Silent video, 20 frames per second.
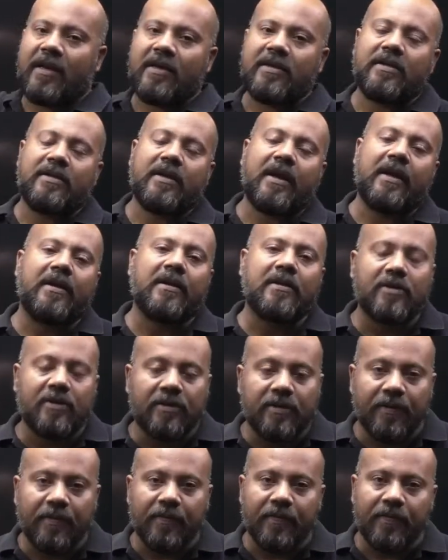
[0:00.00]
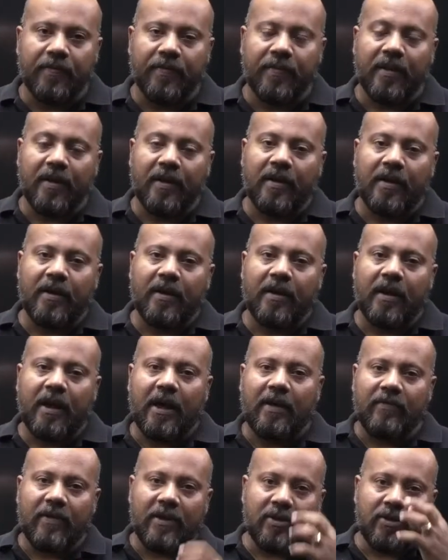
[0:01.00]
inside us
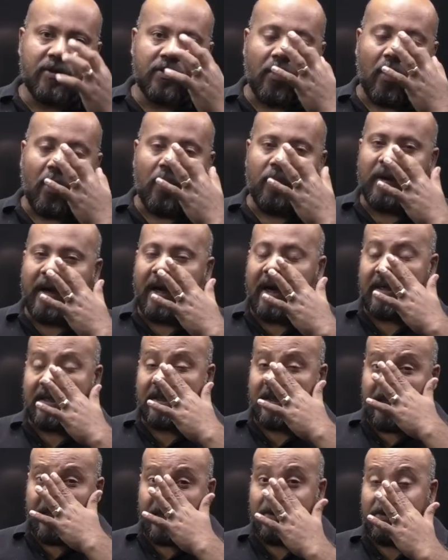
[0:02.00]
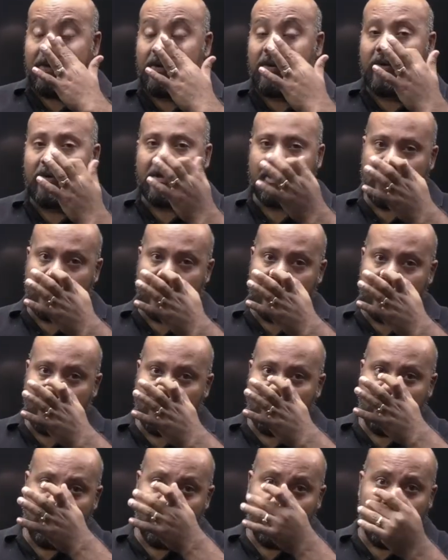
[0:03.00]
and we stop asking good
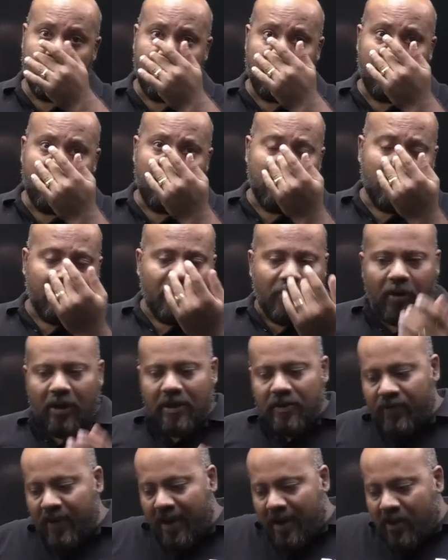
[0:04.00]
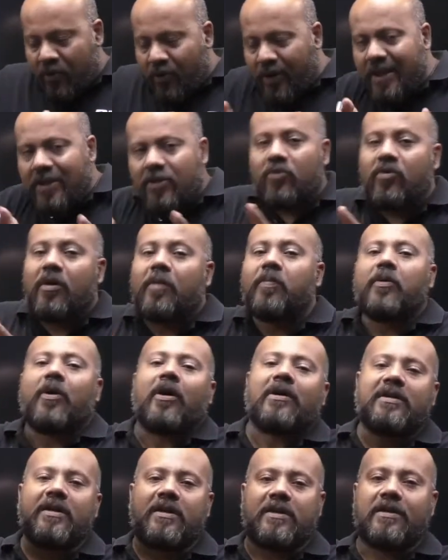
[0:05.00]
questions. Because we are going through a
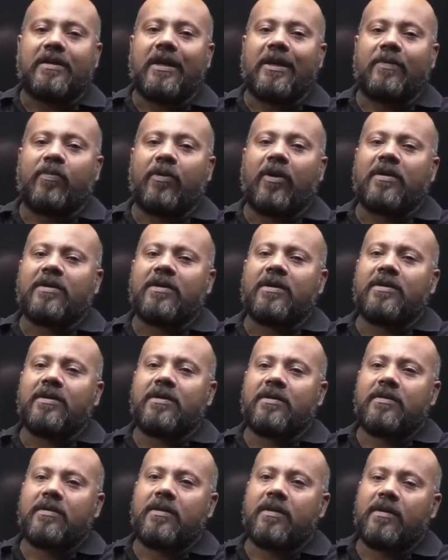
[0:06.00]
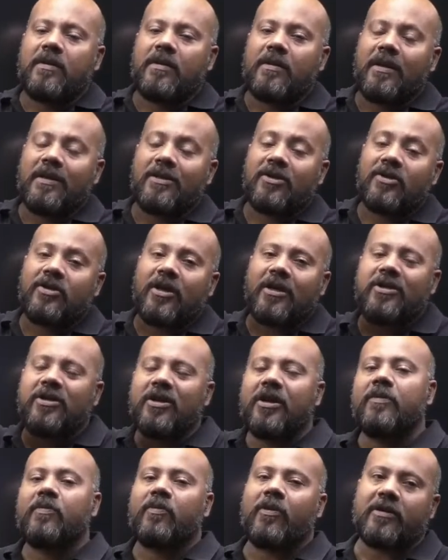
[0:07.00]
process, that process is the
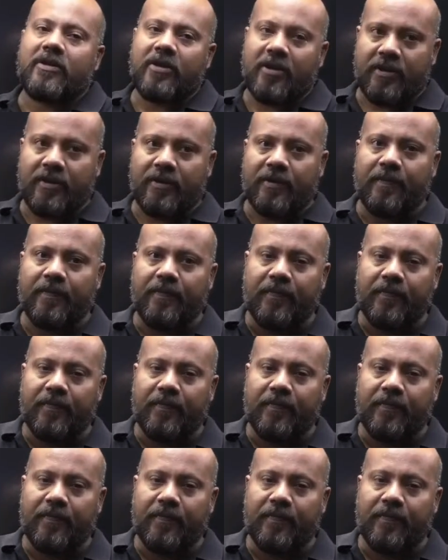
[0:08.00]
structured process.